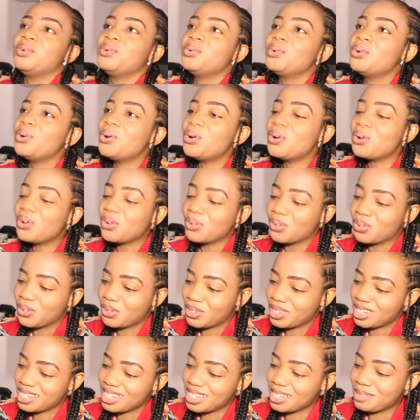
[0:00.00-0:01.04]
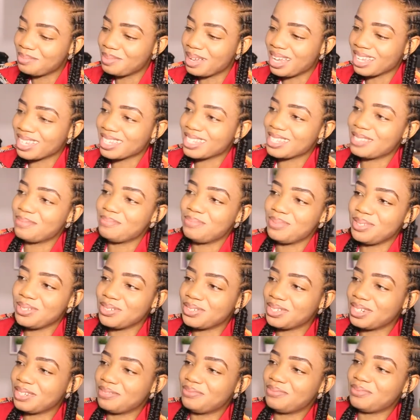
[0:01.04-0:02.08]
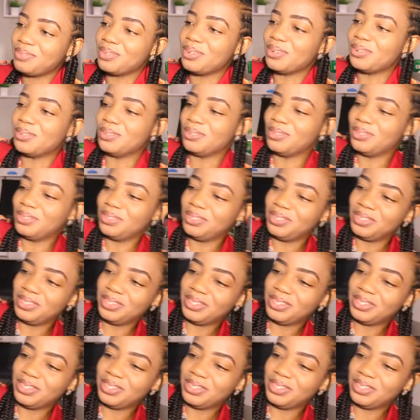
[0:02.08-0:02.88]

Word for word: woo, this bag is beautiful.